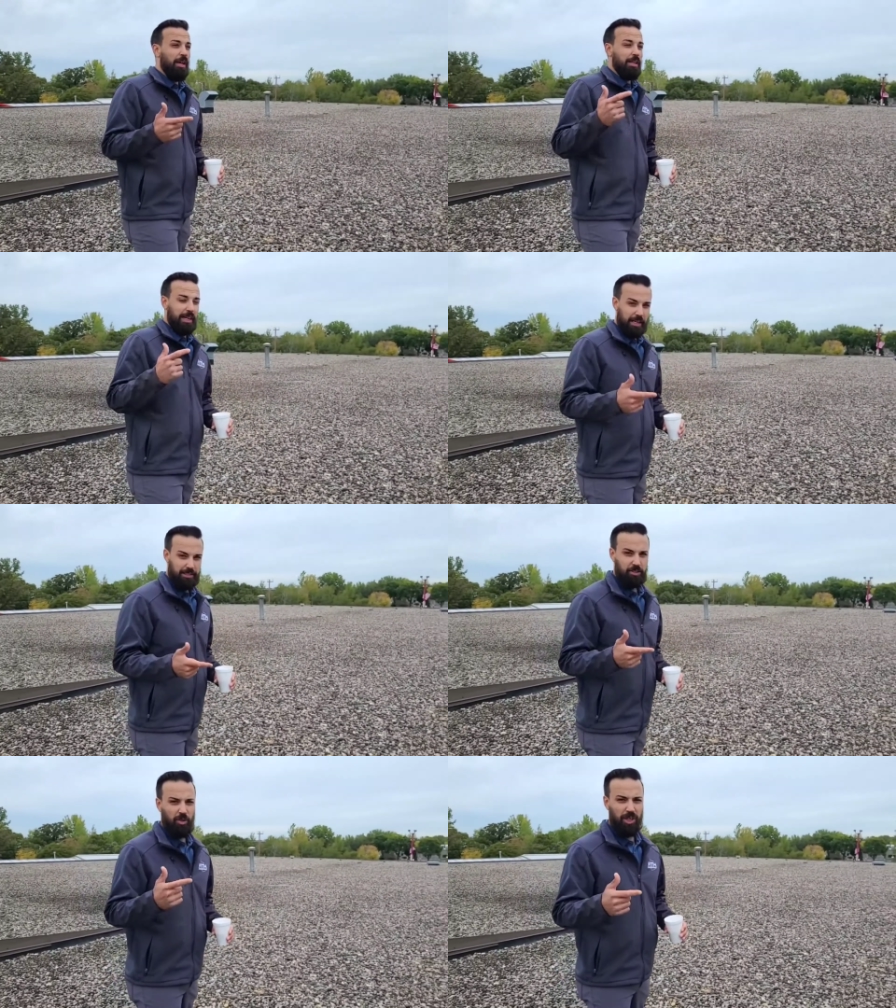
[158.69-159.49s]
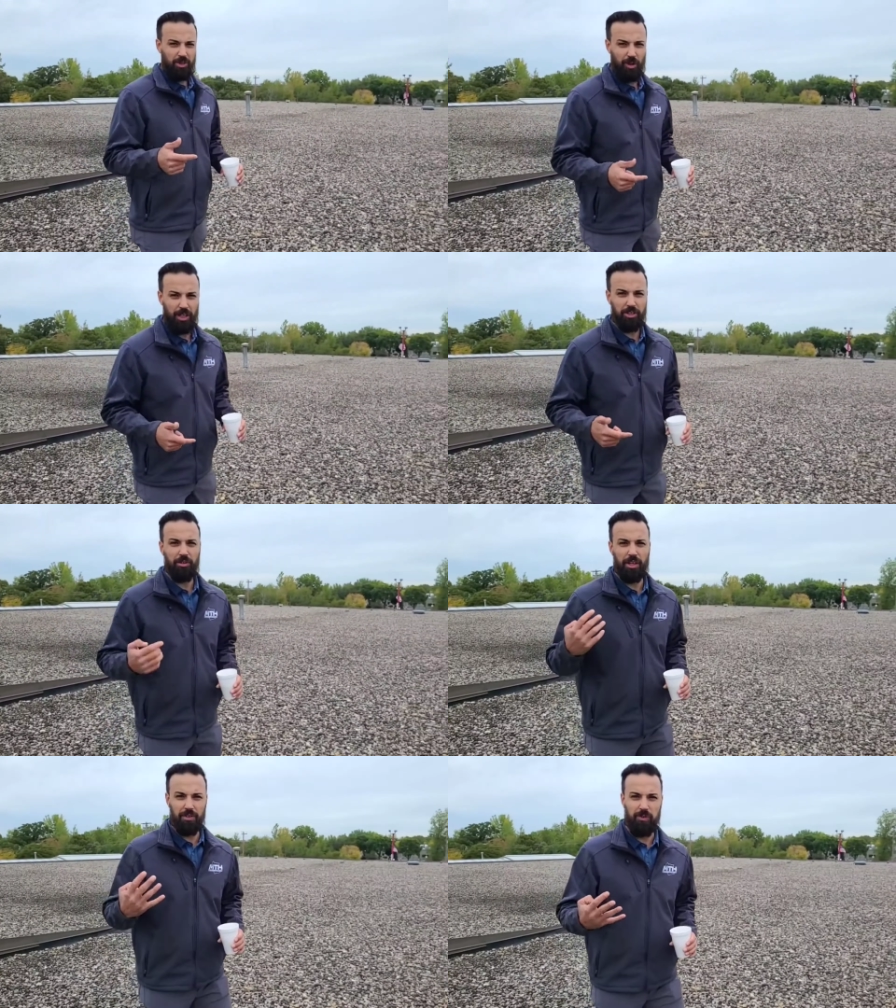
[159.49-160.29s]
Yes, 2022,
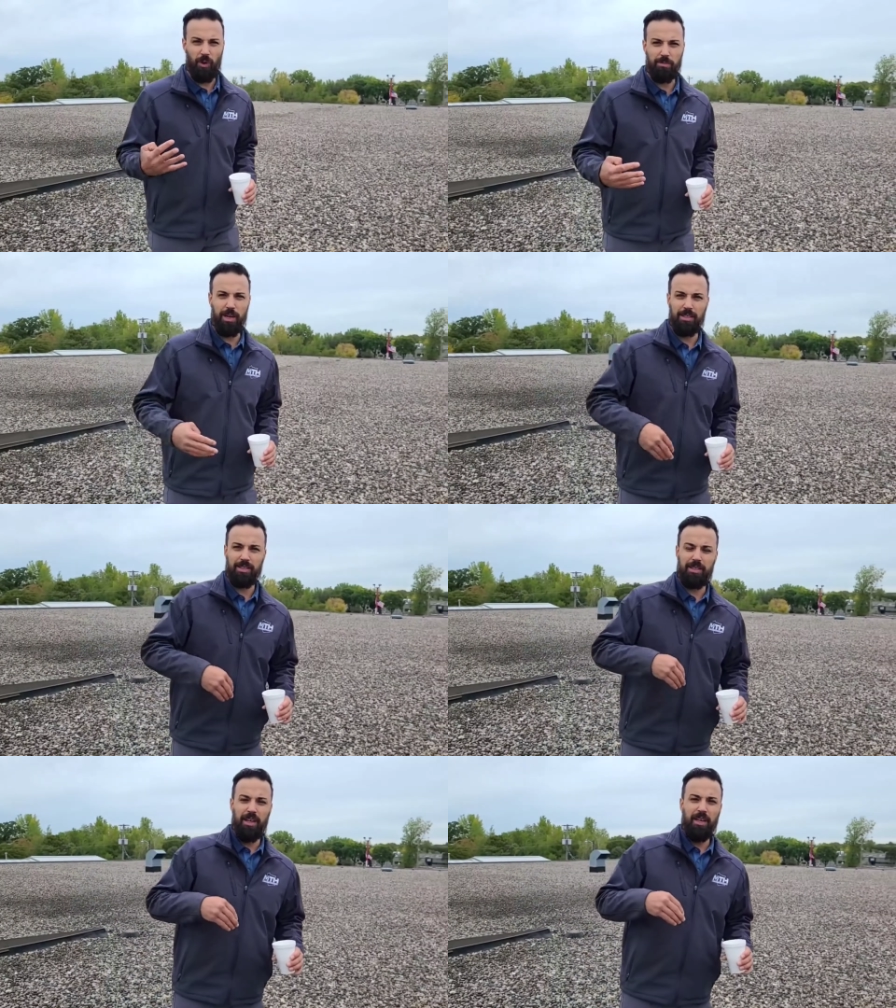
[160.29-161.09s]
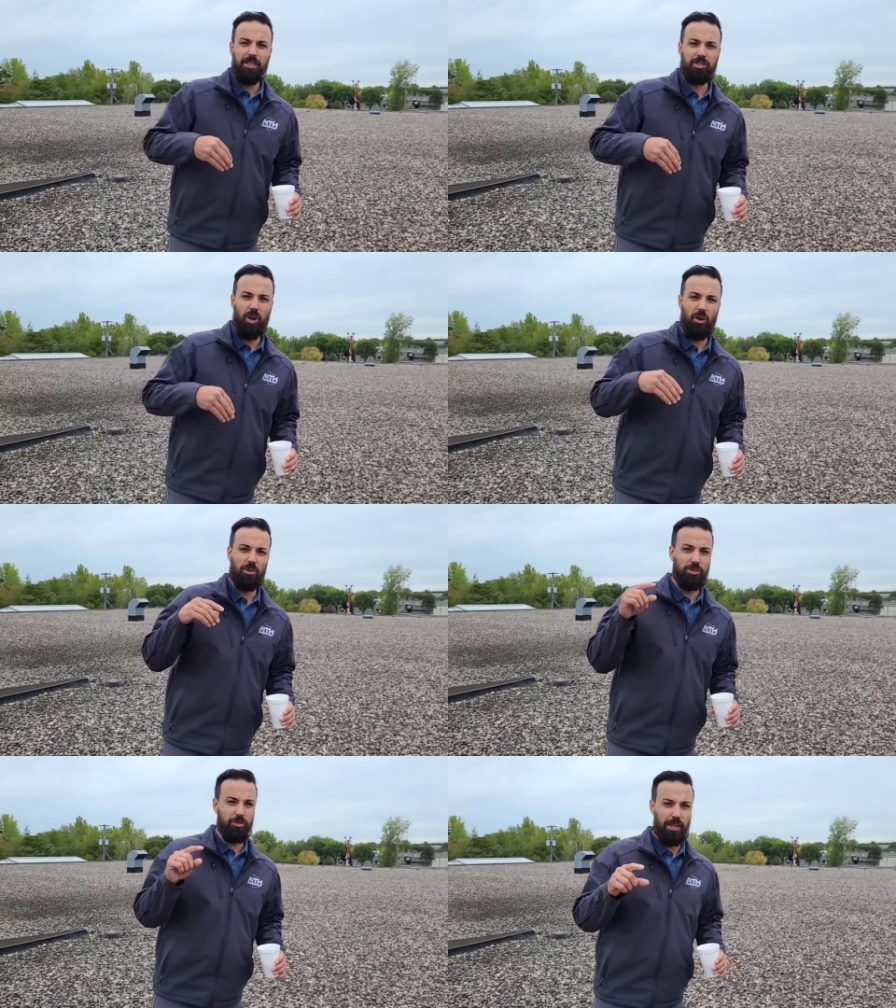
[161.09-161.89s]
that's four months. So
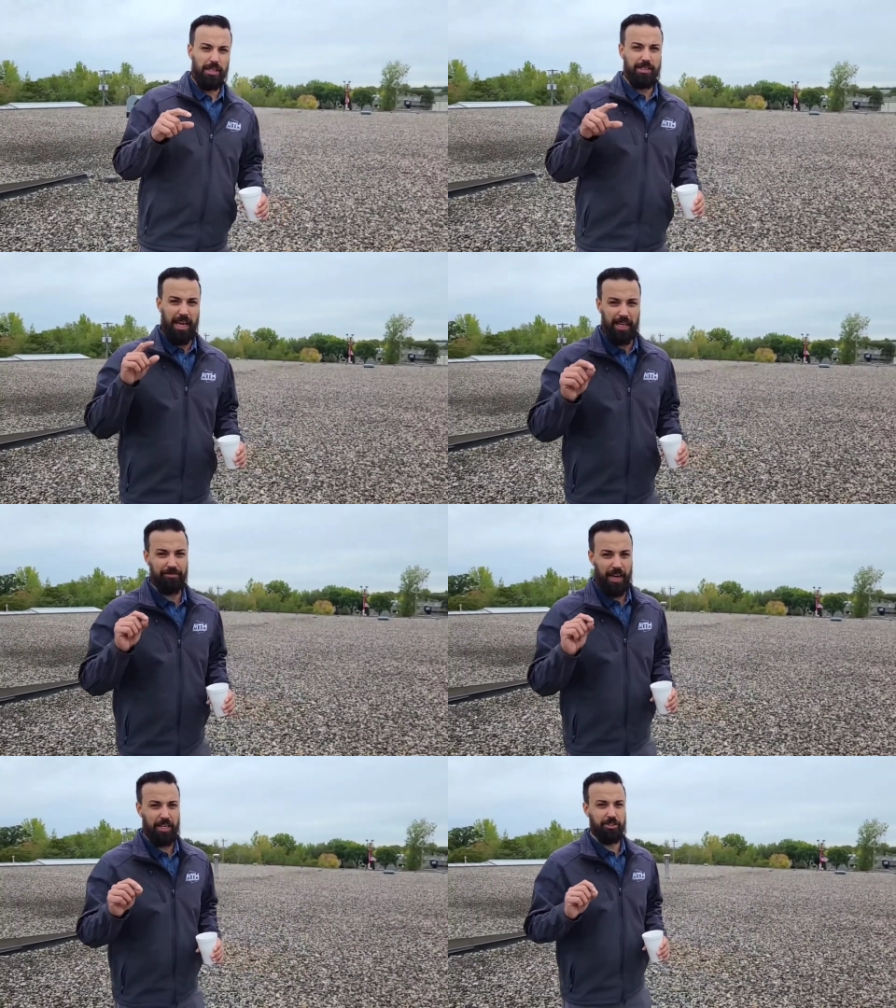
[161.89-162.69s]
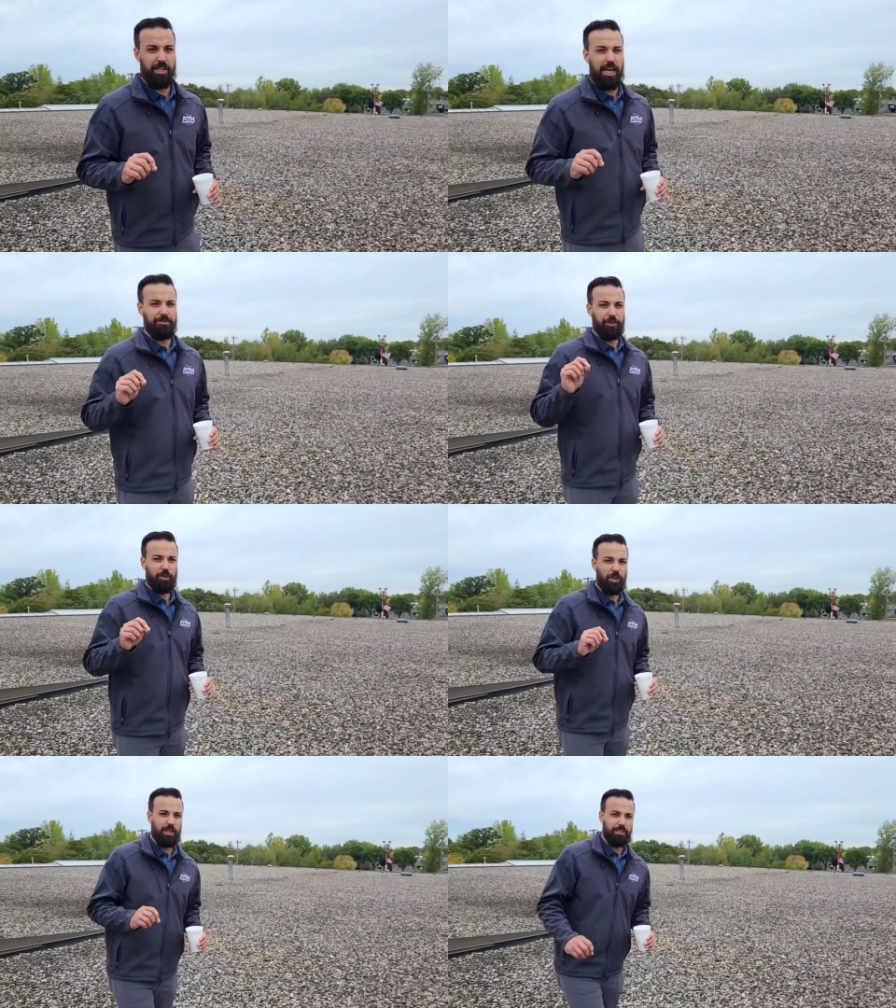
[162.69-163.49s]
do take advantage of that. If you're
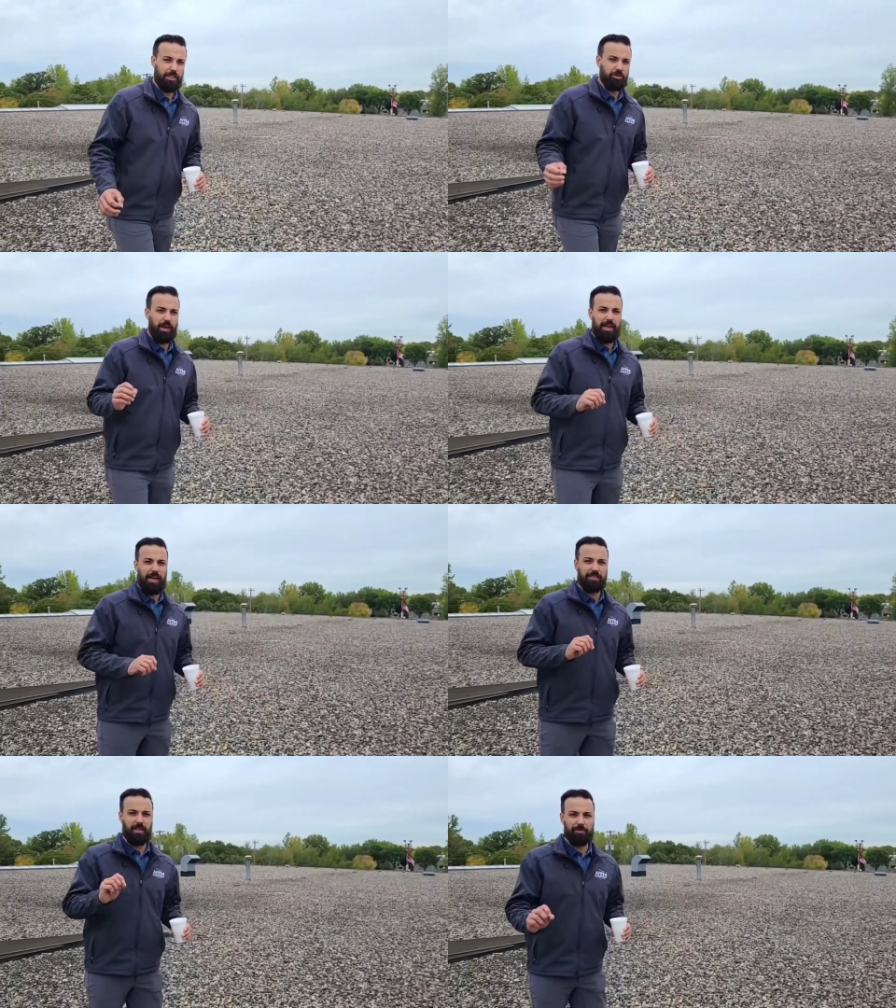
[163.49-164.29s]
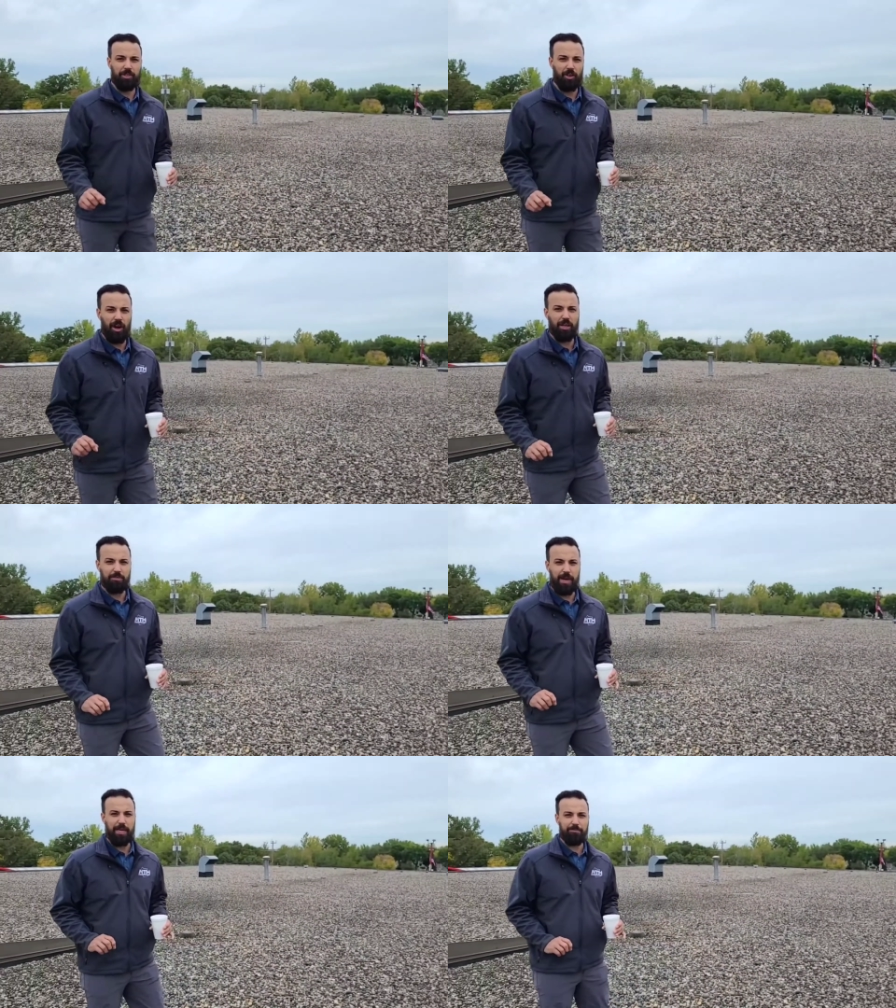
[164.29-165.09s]
looking to trade out of something you're already making